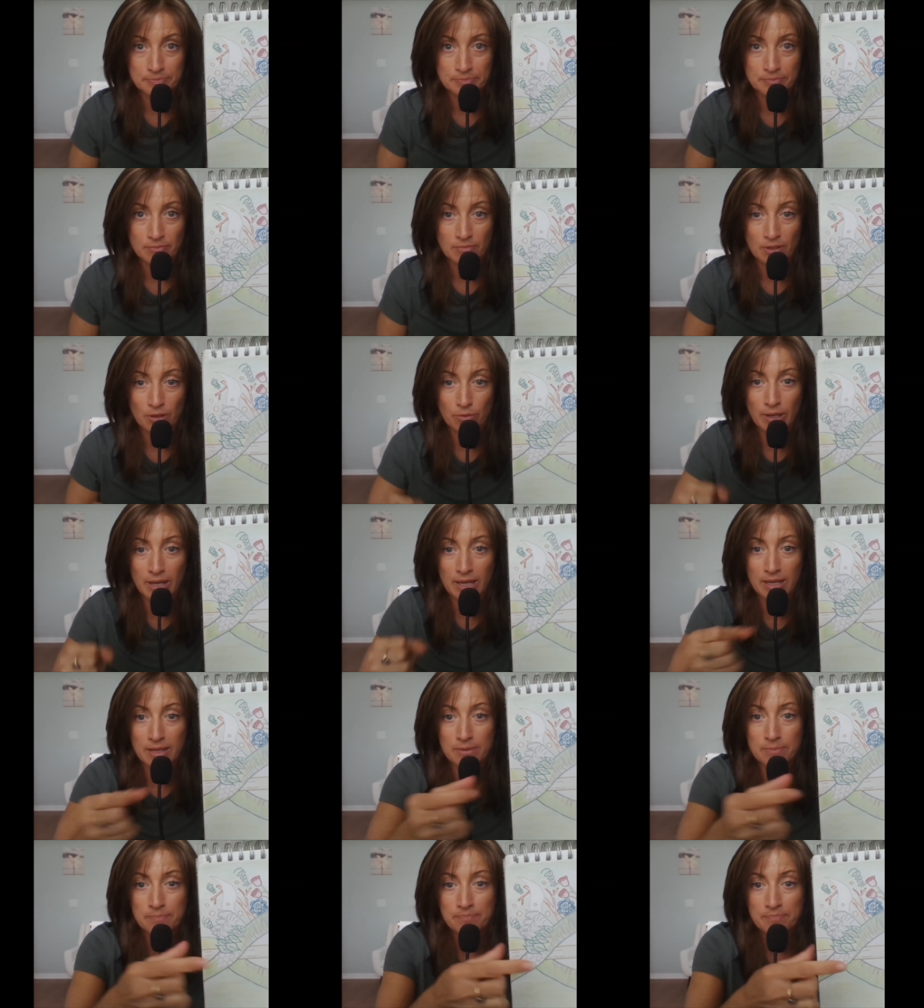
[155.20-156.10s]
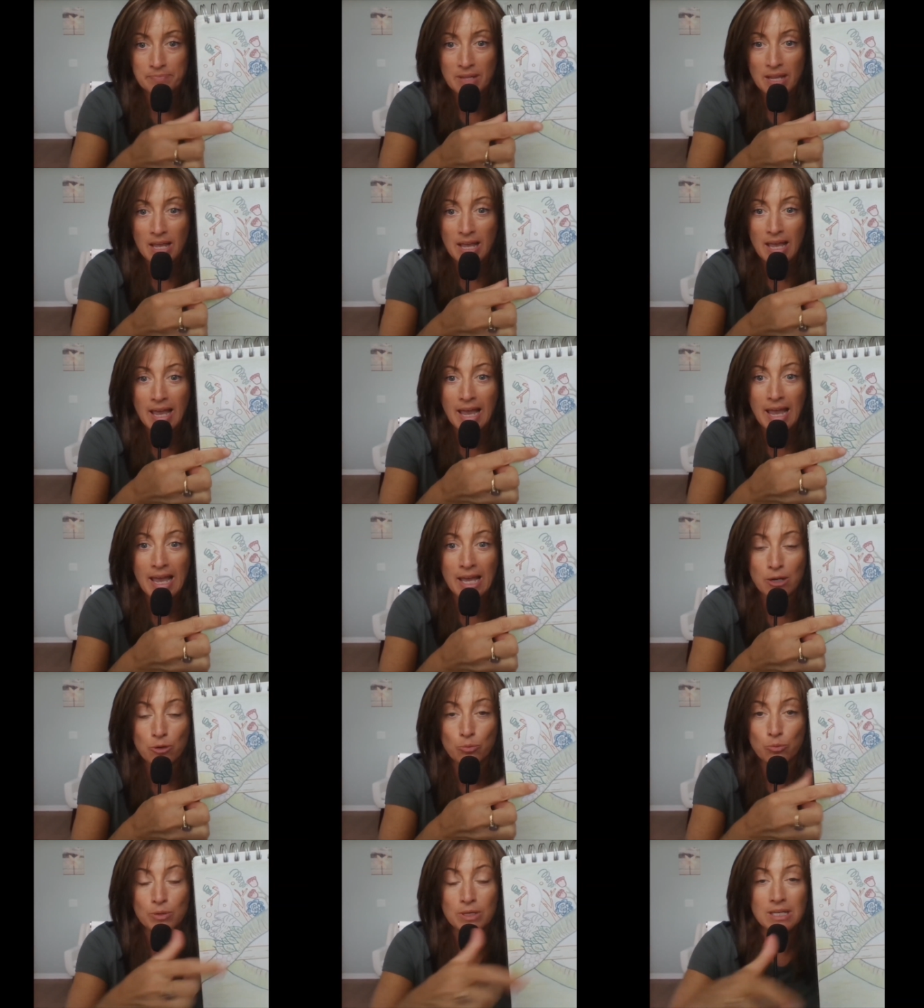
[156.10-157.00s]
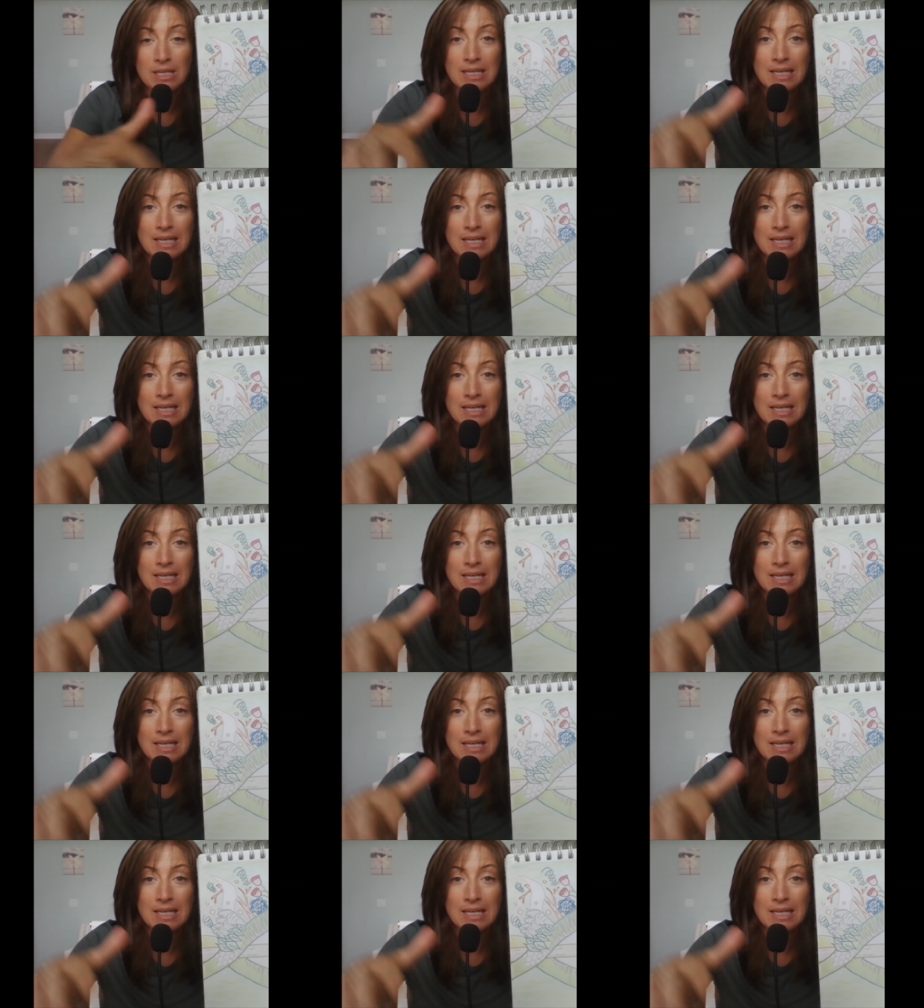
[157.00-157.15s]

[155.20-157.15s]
okay? And we